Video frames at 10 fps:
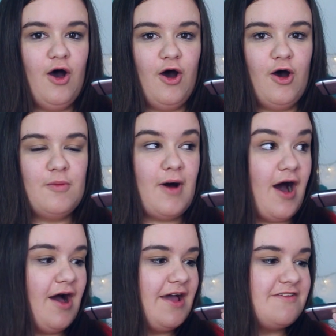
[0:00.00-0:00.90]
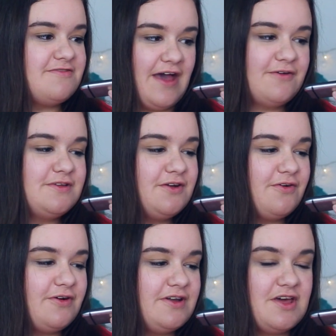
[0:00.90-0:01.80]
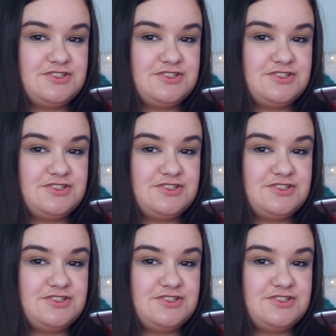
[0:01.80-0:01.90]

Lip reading: I found it on